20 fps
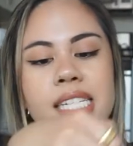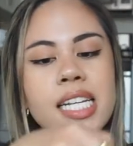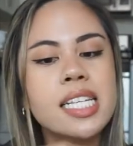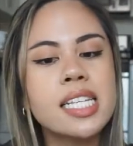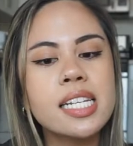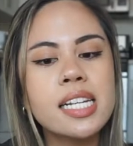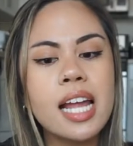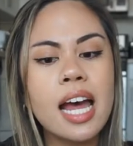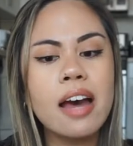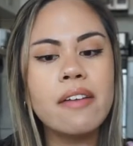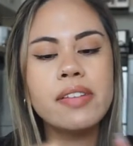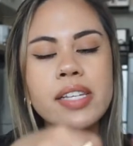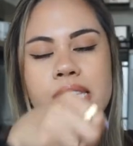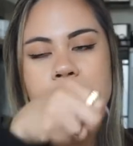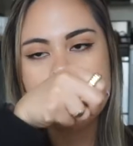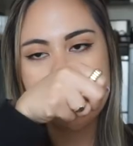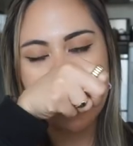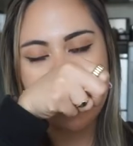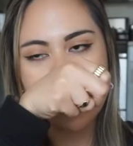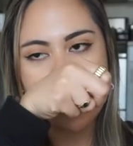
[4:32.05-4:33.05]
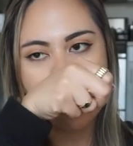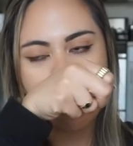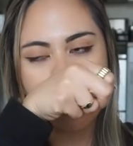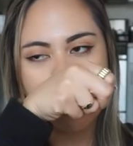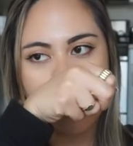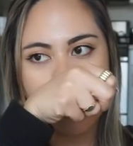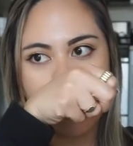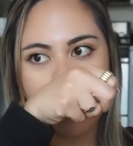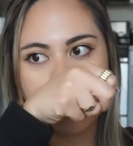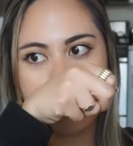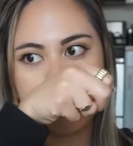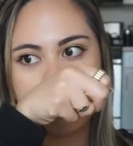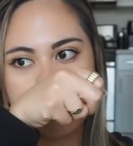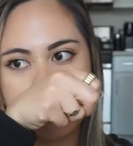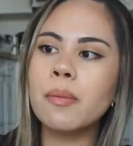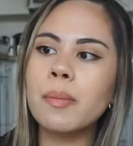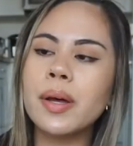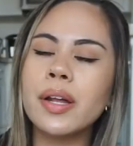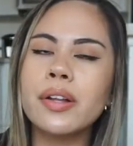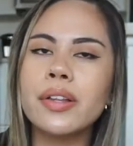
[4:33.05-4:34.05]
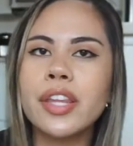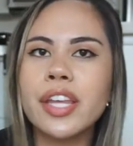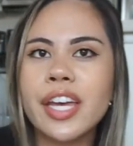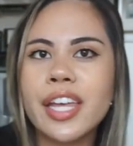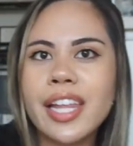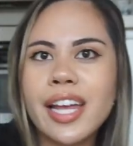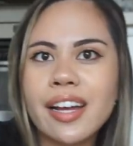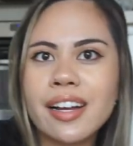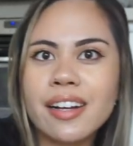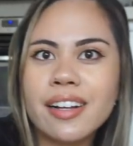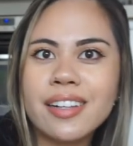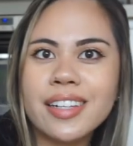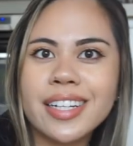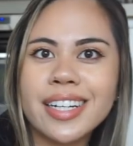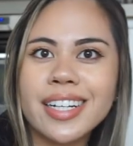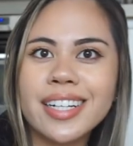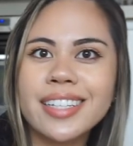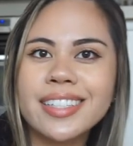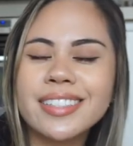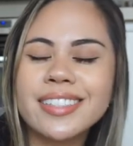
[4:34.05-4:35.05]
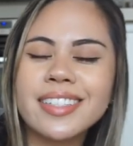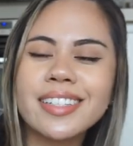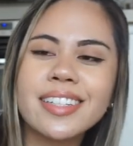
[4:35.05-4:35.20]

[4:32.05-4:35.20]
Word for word: doesn't have a scent at all, but color.